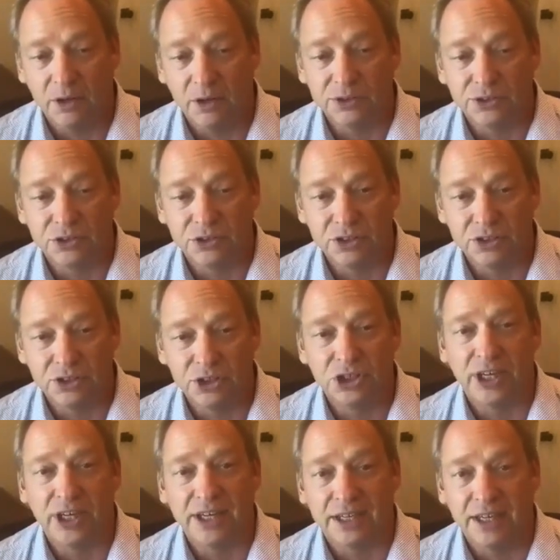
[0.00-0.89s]
it's a
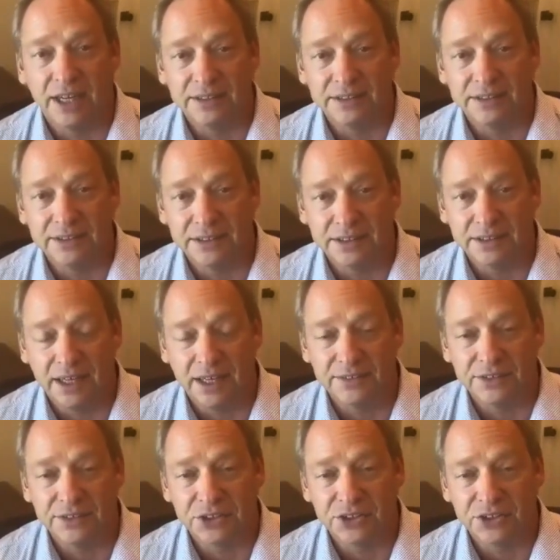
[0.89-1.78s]
good shake on
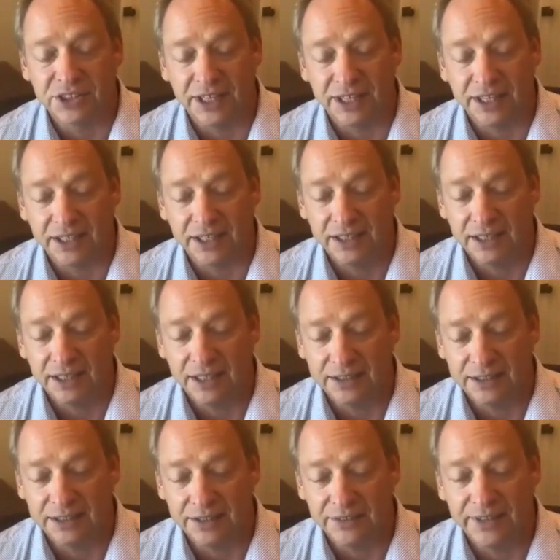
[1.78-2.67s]
the stick
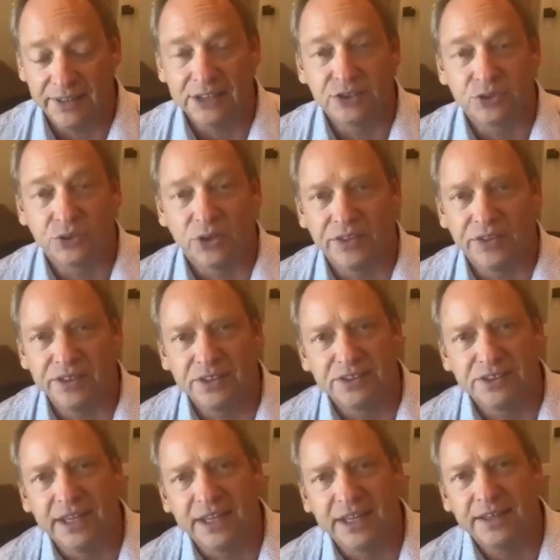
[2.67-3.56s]
and that sort of thing.
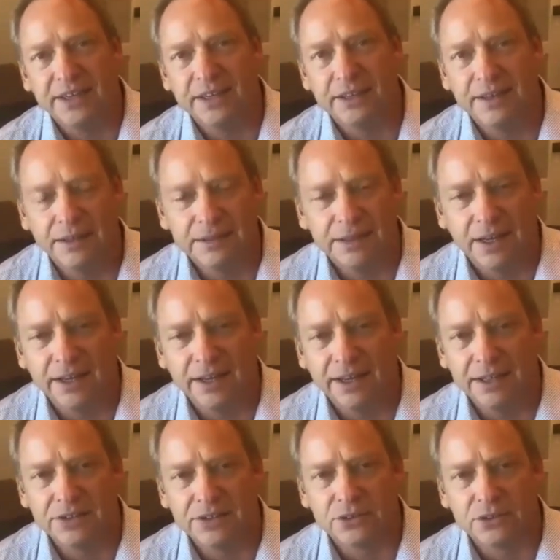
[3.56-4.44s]
Does that kind of
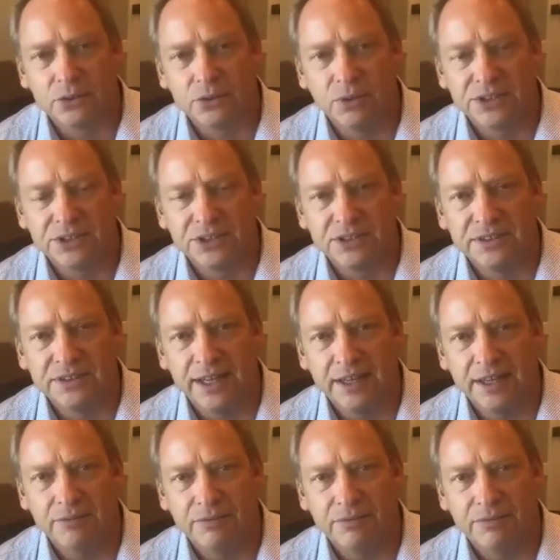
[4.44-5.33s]
answer the question in
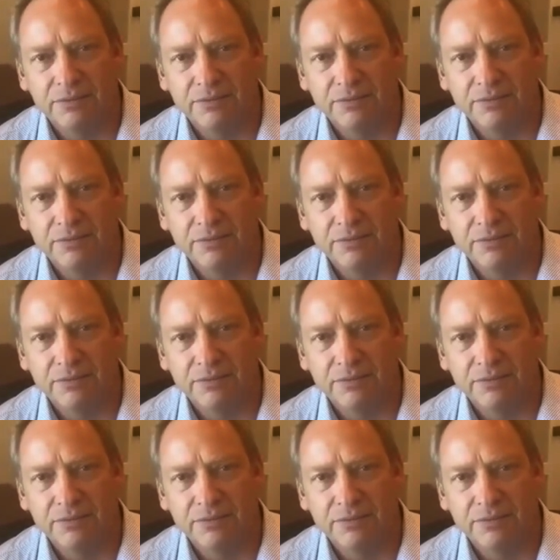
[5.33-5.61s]
that?